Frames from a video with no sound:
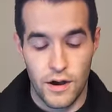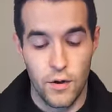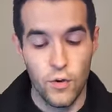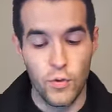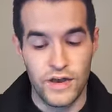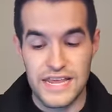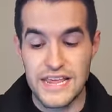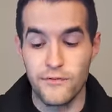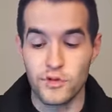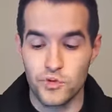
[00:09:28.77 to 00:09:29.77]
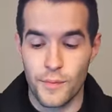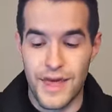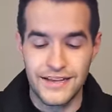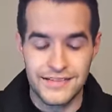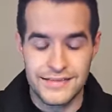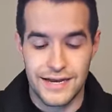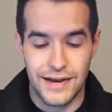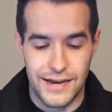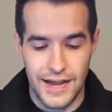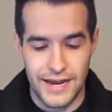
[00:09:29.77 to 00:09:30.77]
Oh, an Evilswarm
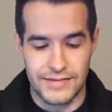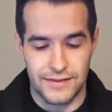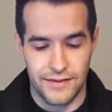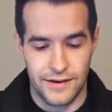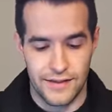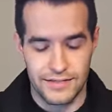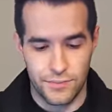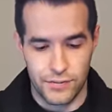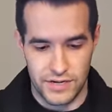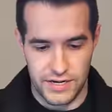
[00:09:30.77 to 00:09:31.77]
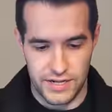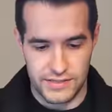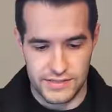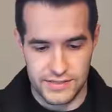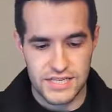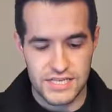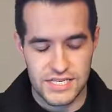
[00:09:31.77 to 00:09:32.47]
Exciton Knight. All right, that's a pretty nice.